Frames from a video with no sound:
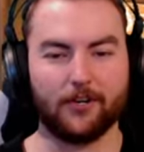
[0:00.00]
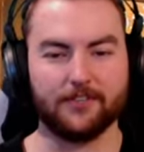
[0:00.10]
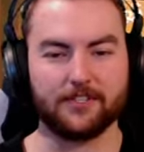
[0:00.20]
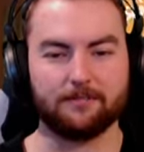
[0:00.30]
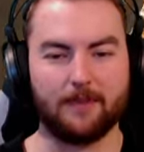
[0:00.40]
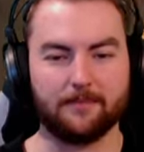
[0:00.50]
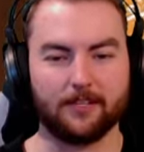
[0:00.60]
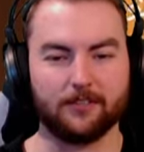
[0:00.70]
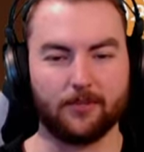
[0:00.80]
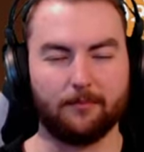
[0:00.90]
on this map.
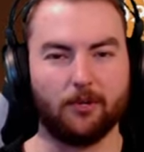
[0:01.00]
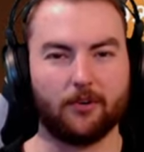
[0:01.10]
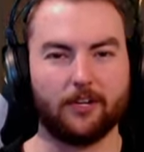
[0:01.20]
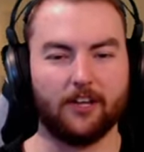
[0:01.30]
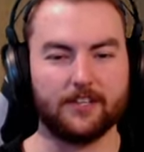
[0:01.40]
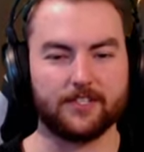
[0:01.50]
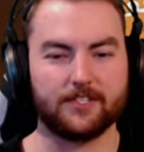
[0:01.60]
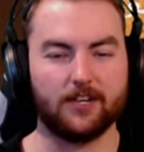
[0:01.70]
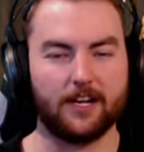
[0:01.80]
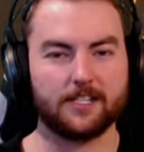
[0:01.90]
It's sort of blocking lines of
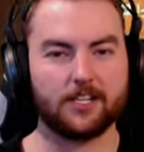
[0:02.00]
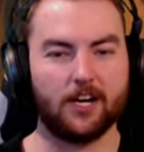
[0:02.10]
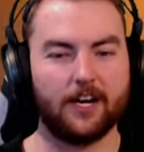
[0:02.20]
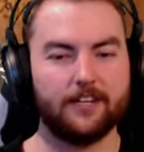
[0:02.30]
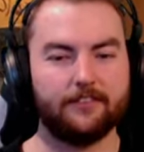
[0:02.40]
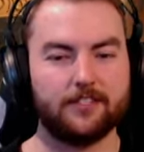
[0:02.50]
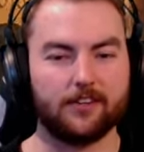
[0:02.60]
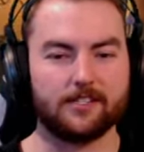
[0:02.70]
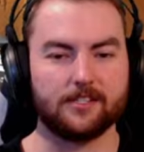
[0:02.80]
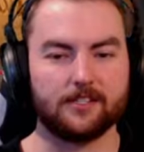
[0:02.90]
sight. It's kind of
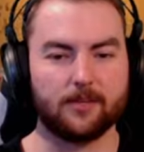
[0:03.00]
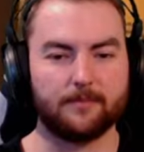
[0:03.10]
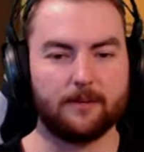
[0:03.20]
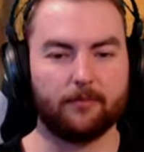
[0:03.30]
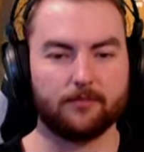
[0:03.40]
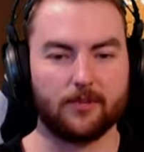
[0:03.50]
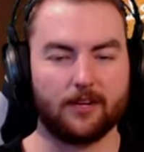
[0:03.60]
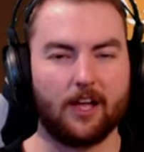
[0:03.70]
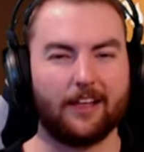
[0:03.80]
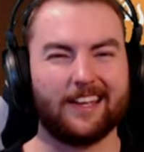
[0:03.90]
interesting. Stops people from sort
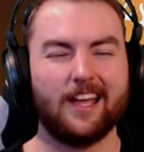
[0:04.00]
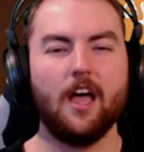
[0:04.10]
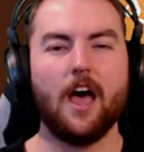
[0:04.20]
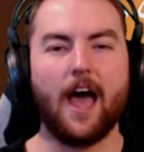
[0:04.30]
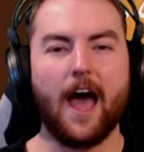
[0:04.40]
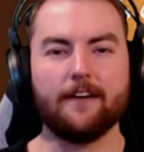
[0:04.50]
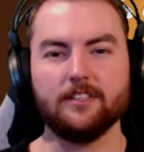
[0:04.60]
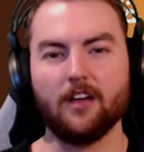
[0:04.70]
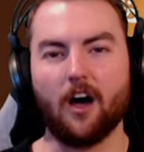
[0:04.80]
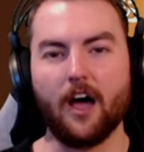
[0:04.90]
of like
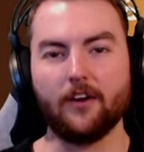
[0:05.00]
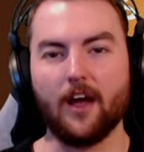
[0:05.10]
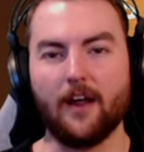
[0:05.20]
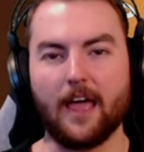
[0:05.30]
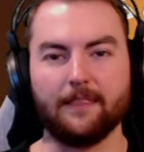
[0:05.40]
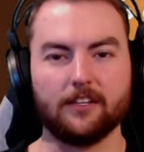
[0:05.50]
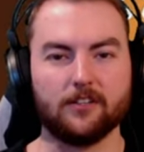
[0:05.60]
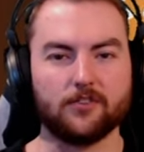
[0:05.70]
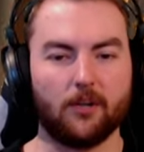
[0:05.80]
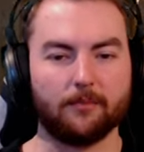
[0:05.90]
having the high ground and then
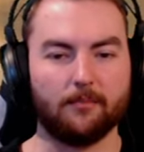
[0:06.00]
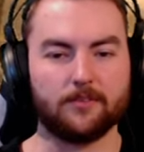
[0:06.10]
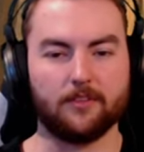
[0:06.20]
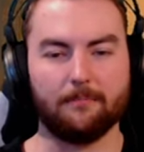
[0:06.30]
controlling most of the